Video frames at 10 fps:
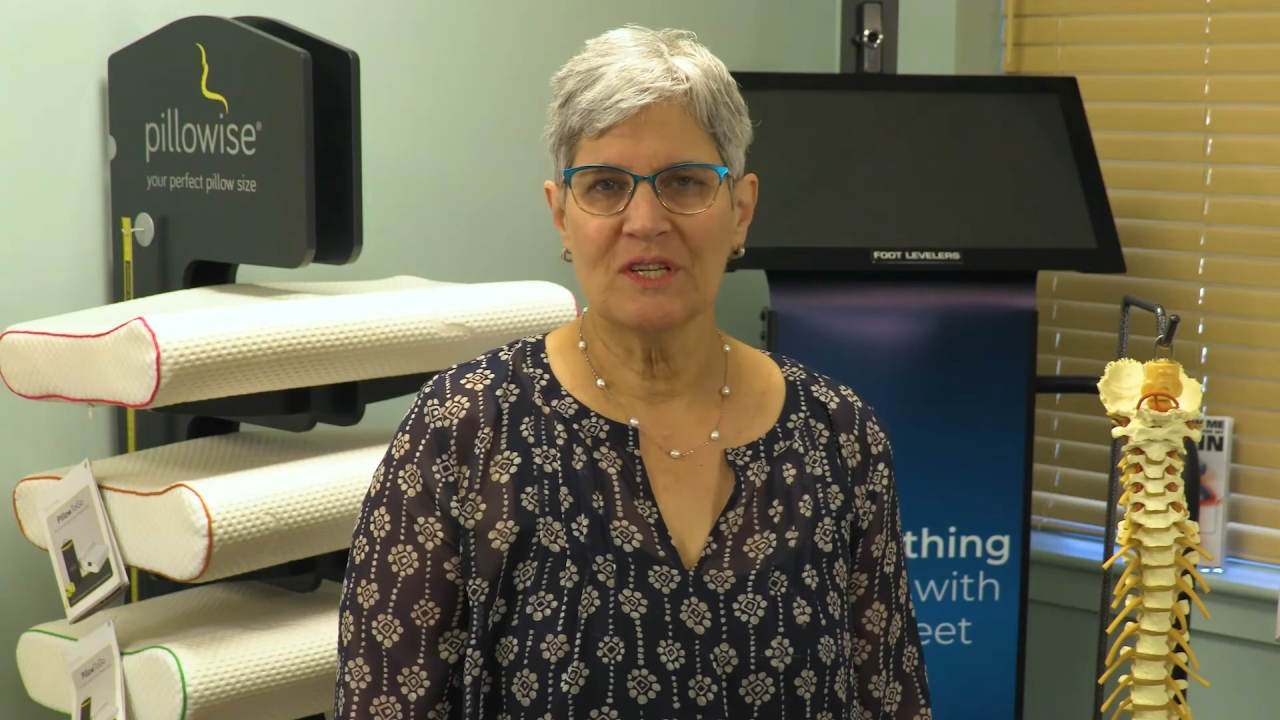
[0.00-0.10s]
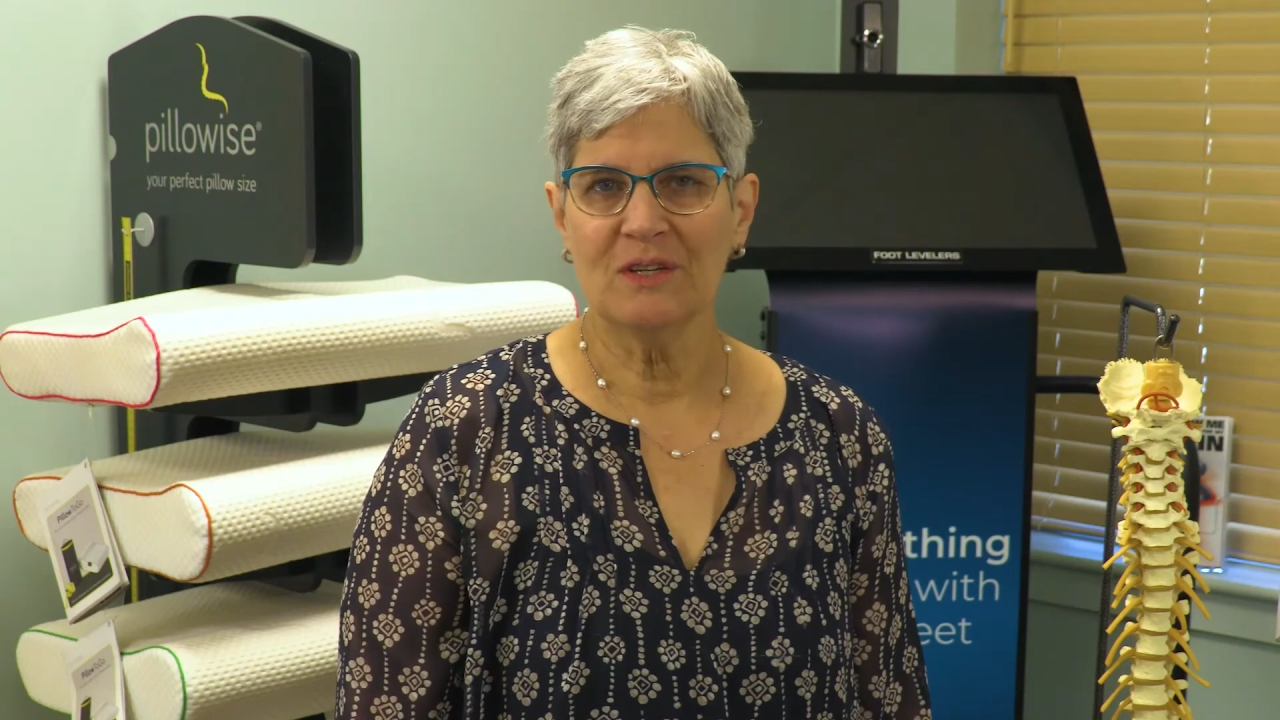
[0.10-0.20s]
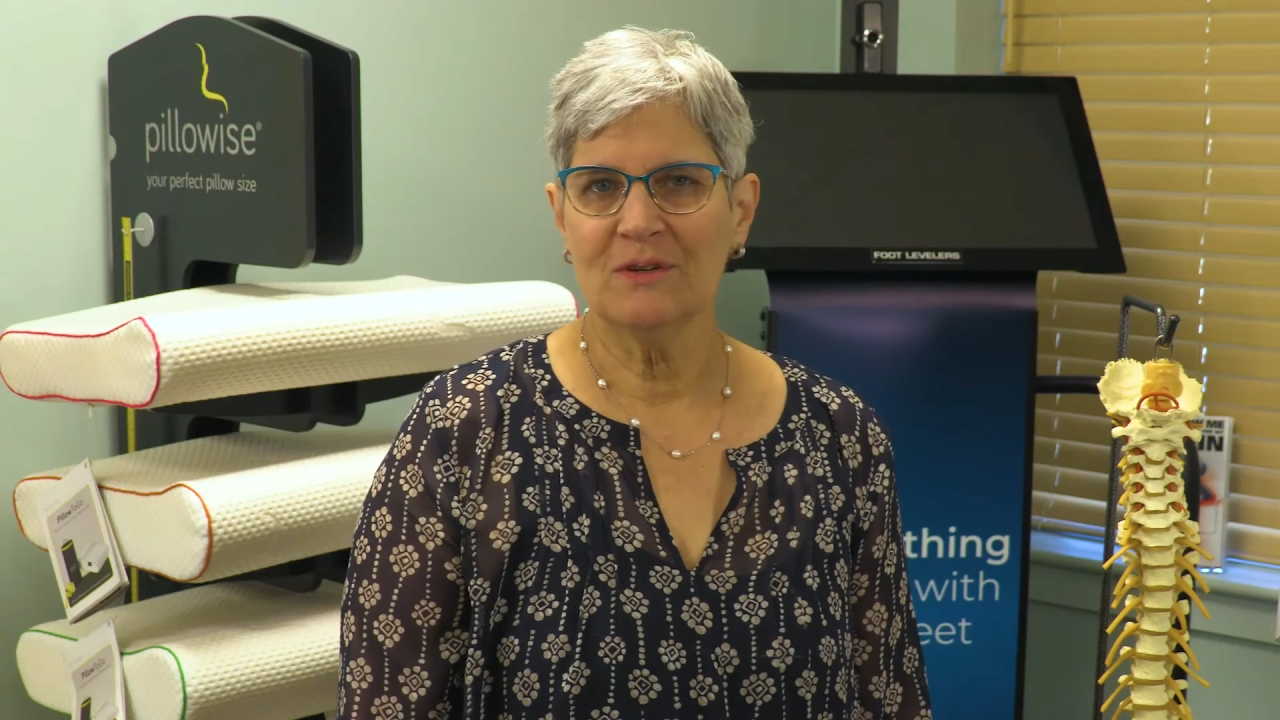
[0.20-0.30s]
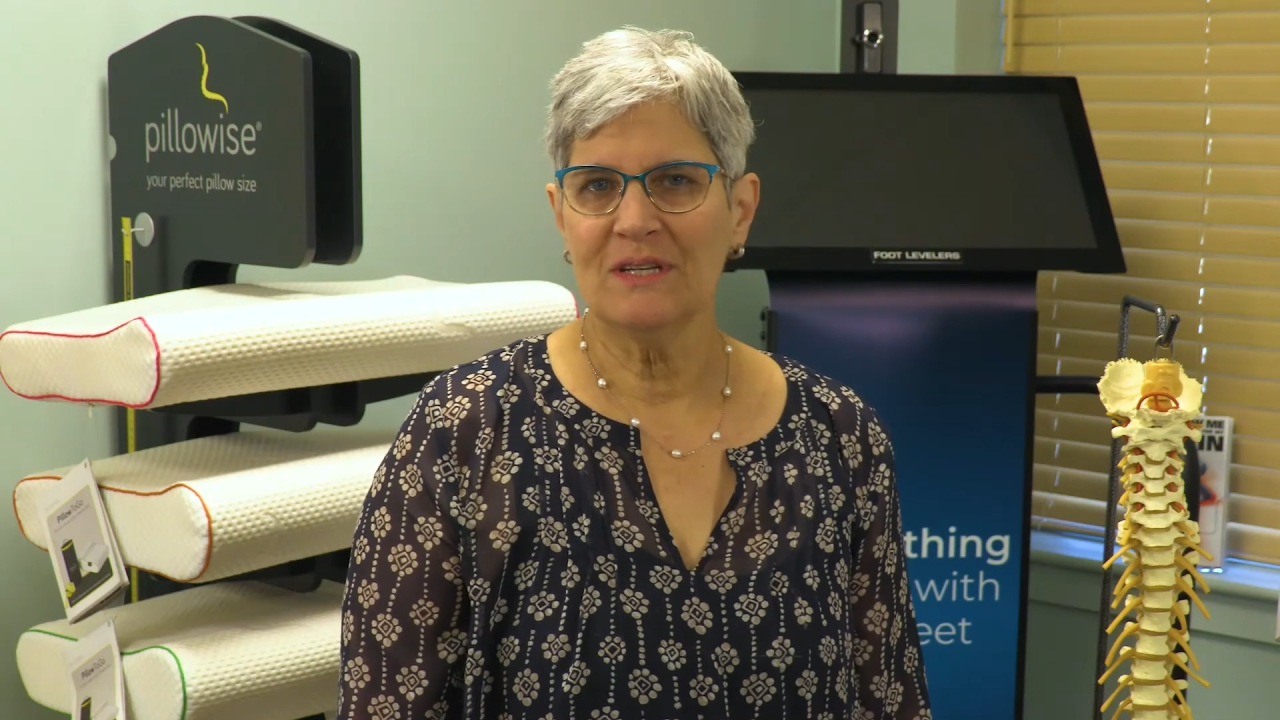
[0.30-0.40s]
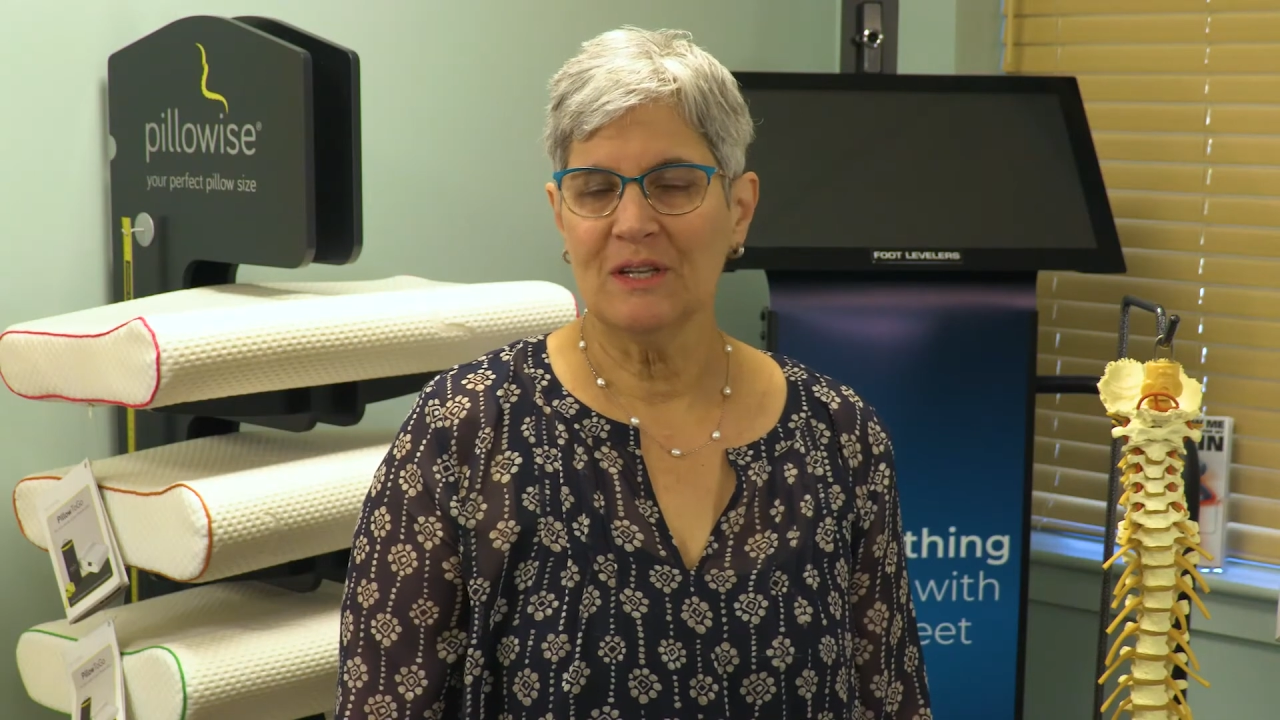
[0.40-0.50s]

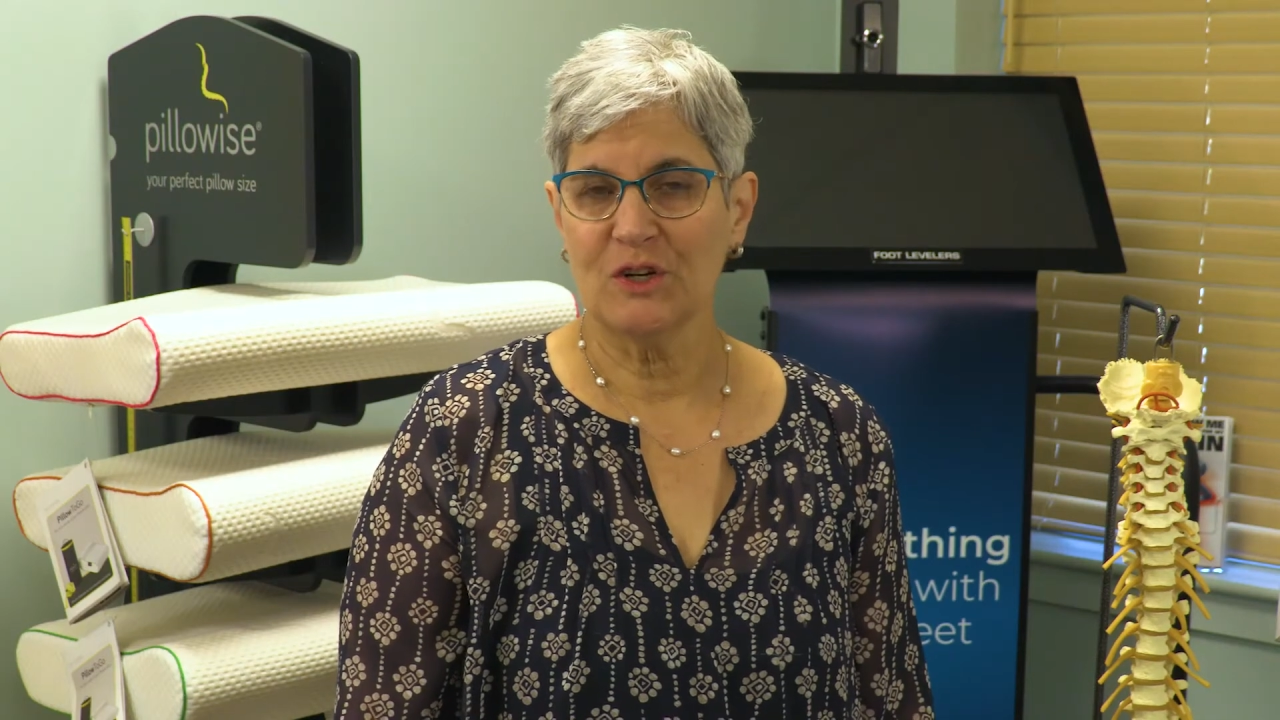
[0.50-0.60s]
you in